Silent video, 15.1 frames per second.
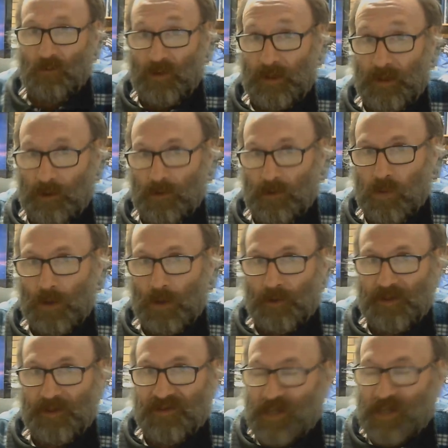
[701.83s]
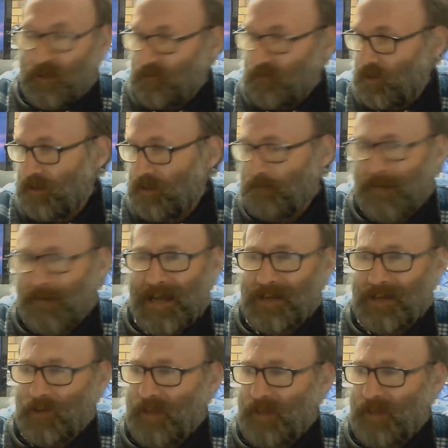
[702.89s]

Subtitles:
Really good quality stuff. I think Mark